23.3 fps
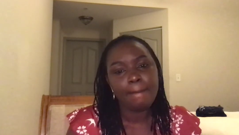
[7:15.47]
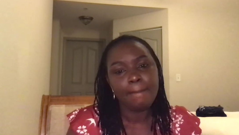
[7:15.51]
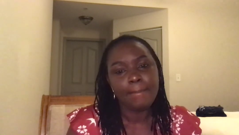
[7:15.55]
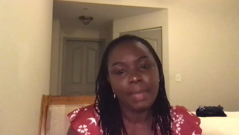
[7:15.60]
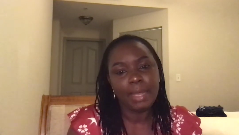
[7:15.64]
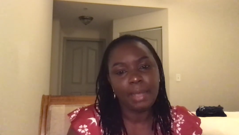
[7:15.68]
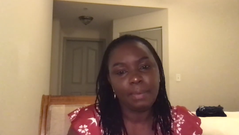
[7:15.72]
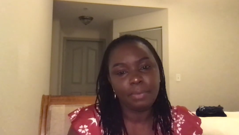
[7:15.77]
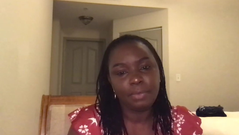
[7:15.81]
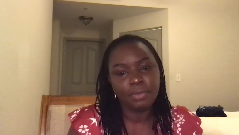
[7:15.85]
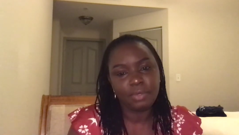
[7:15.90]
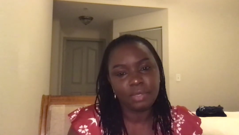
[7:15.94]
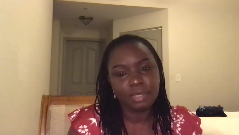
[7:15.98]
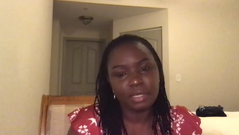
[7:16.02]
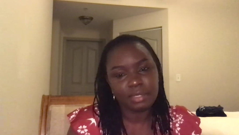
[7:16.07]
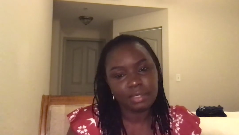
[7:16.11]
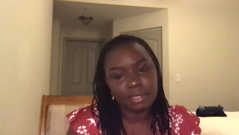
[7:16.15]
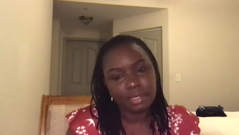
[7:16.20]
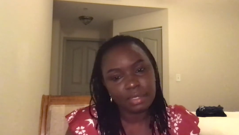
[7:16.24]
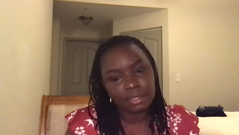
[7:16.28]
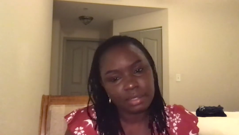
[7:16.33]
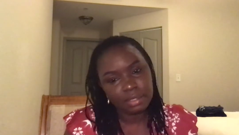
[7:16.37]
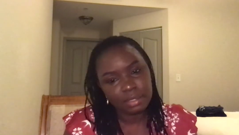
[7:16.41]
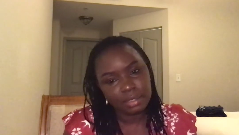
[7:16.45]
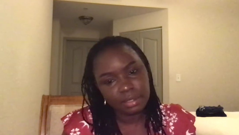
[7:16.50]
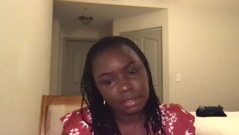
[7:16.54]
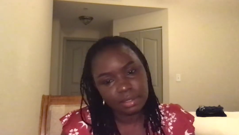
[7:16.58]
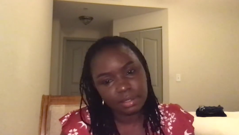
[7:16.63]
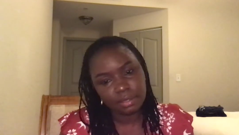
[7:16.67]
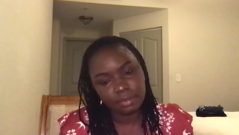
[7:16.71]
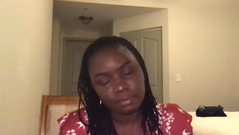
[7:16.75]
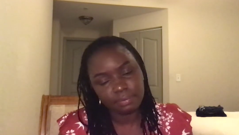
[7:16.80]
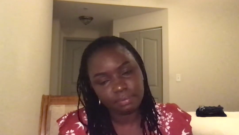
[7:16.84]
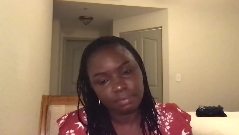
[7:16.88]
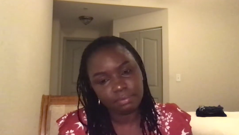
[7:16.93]
I'm not a
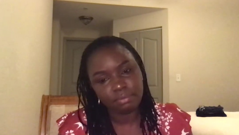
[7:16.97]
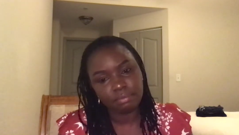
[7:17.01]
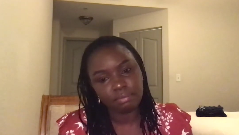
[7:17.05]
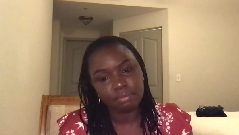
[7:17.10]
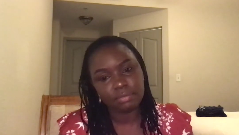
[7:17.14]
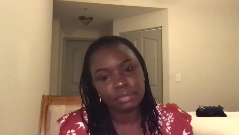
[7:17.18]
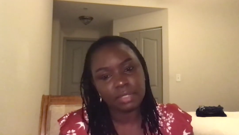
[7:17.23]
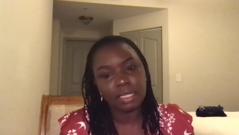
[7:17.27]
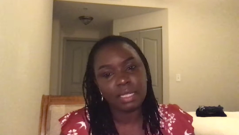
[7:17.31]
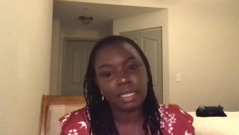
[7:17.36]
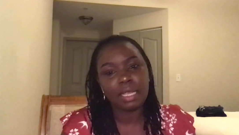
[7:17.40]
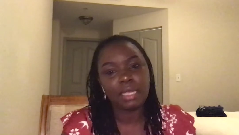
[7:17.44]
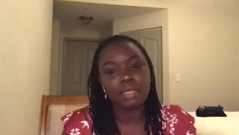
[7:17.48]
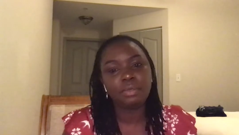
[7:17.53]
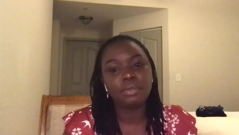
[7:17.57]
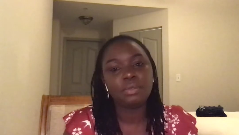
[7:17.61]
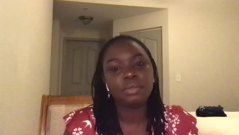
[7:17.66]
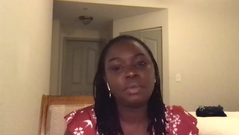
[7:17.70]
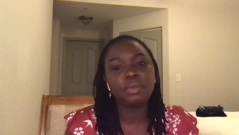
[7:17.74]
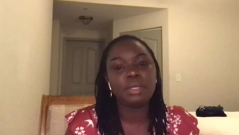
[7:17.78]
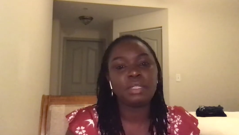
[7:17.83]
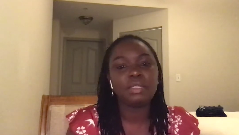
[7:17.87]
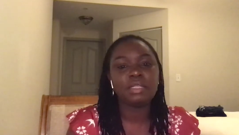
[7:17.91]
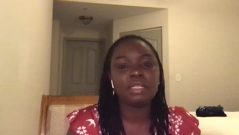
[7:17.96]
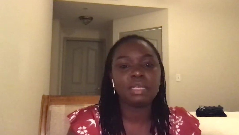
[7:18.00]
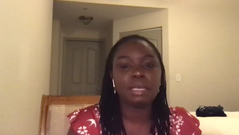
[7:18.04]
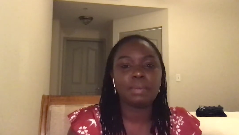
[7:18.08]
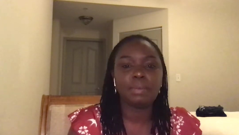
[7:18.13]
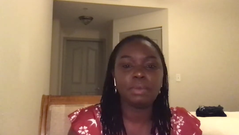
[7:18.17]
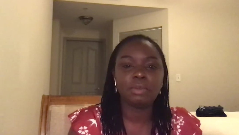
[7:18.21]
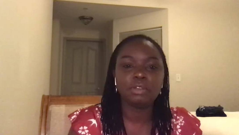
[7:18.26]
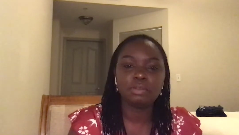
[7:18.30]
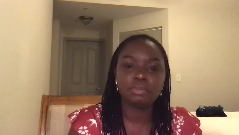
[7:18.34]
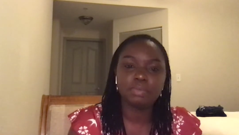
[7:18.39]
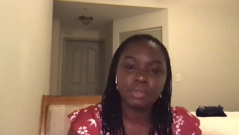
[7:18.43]
scientist. I don't know anything
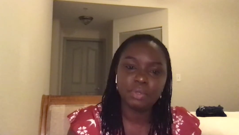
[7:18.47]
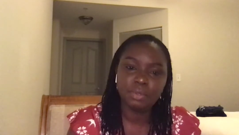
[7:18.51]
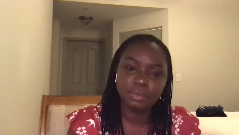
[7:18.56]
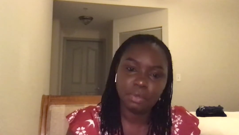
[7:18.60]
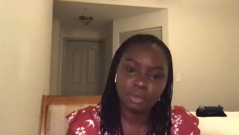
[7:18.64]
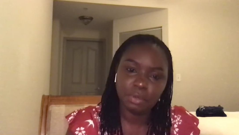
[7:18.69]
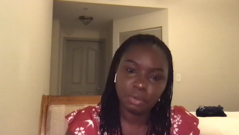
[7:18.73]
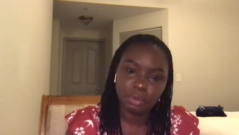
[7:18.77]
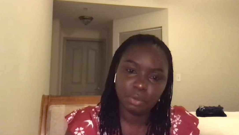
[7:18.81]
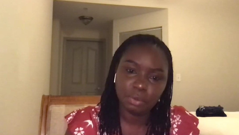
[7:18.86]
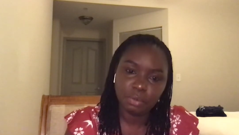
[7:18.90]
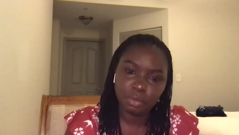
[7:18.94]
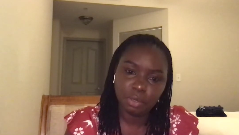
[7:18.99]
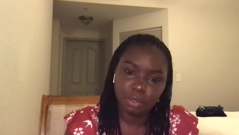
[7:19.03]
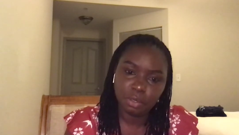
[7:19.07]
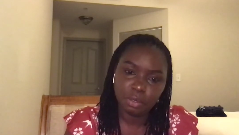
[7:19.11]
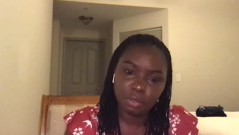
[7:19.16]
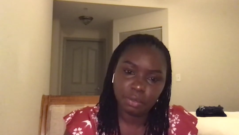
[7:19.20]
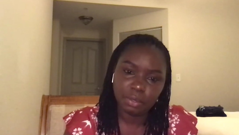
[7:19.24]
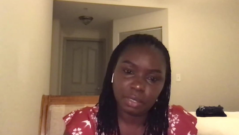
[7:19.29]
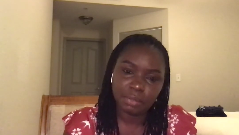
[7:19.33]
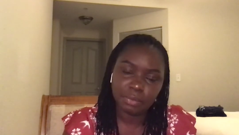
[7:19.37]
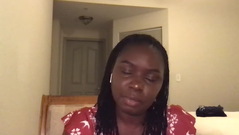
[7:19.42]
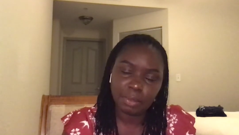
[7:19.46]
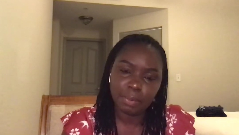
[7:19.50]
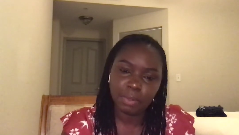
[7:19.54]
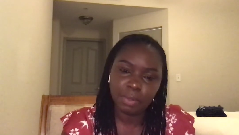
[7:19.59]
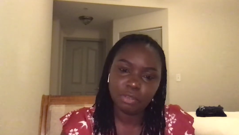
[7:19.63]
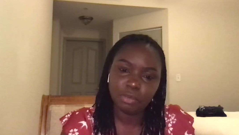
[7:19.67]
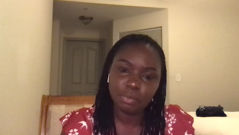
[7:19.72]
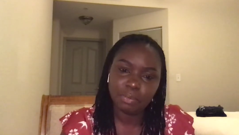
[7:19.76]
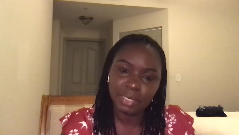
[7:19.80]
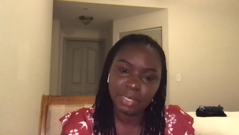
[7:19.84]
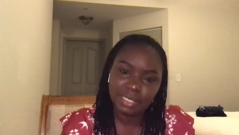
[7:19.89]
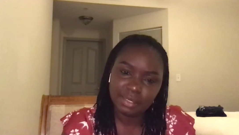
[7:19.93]
about
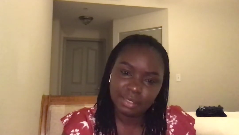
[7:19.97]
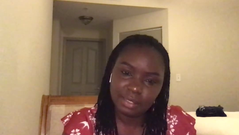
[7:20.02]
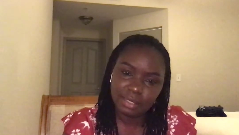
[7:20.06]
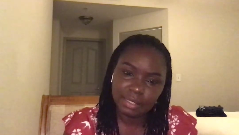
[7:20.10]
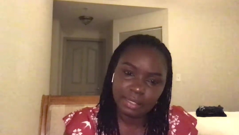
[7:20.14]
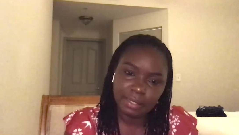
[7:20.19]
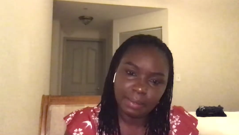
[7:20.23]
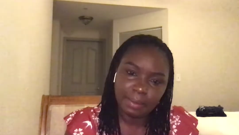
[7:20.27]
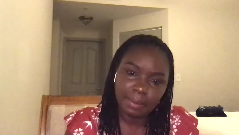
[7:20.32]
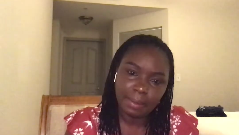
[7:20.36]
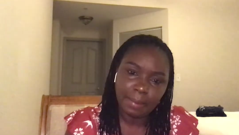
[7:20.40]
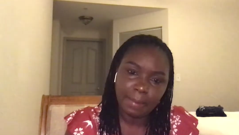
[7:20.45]
about medicine.